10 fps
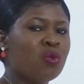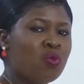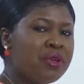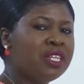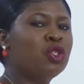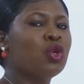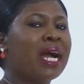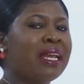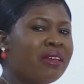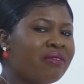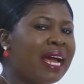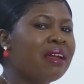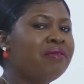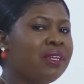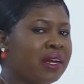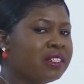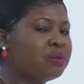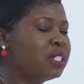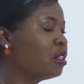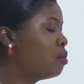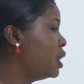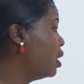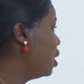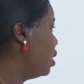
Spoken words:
in which you can derive the arithmetic mean.